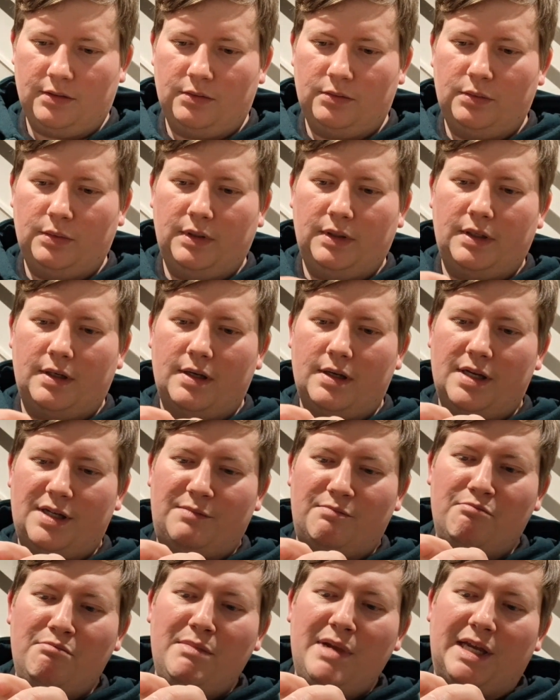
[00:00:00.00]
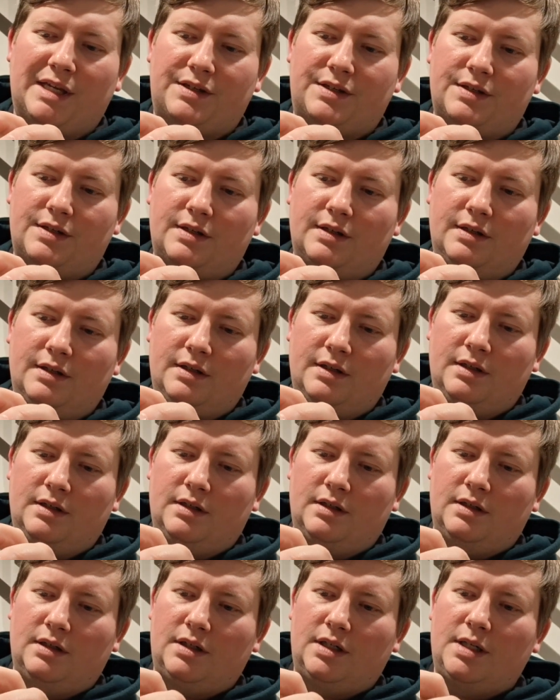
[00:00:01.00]
will admit
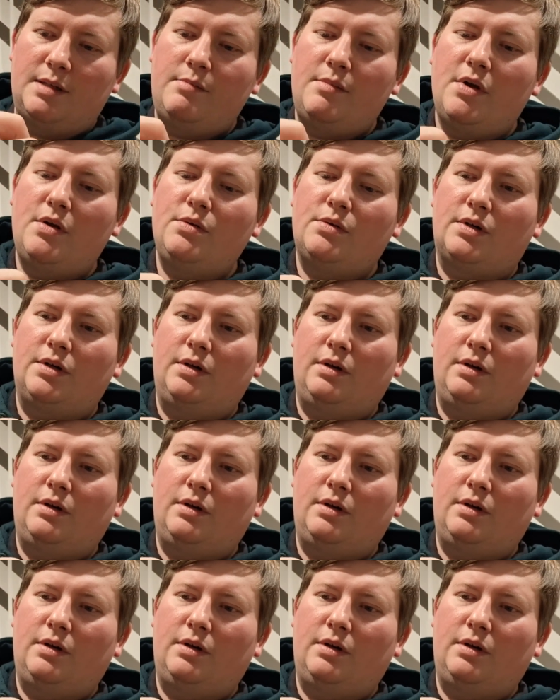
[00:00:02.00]
I'm no